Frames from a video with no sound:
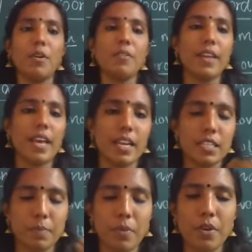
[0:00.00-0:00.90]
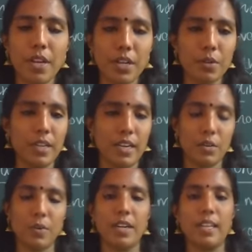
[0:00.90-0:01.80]
or we are responding to
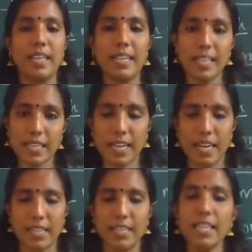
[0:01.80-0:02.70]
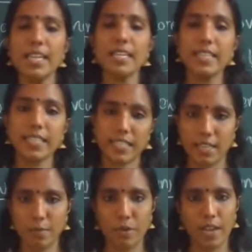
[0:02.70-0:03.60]
that one, that are called
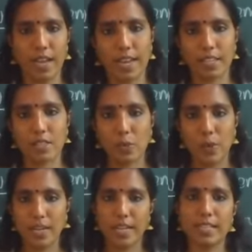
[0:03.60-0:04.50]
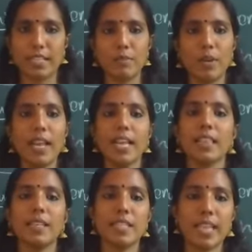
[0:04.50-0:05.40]
stimuli. So what are stimuli?
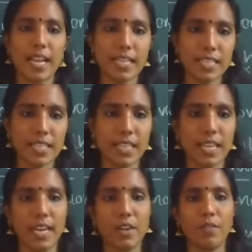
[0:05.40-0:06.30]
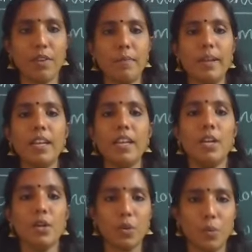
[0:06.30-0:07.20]
The changes in the environment
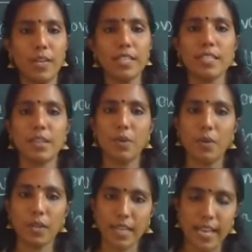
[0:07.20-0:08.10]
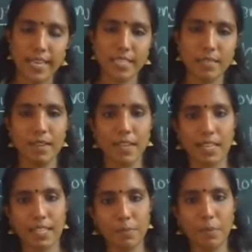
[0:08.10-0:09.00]
to which the organism
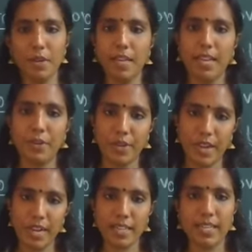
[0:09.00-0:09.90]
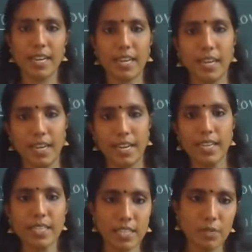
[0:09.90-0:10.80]
respond and react are called
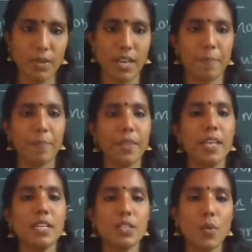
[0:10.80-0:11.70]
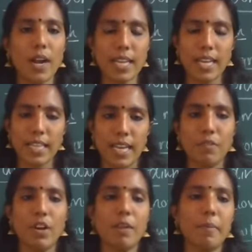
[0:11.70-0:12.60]
stimuli. So what are the
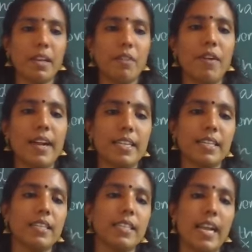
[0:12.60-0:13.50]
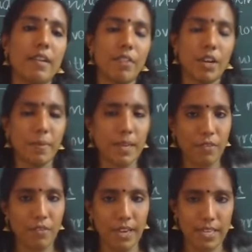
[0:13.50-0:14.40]
environmental factors? The
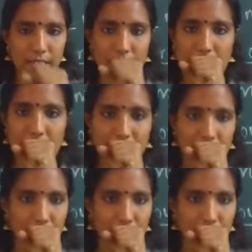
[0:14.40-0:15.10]
environmental factors like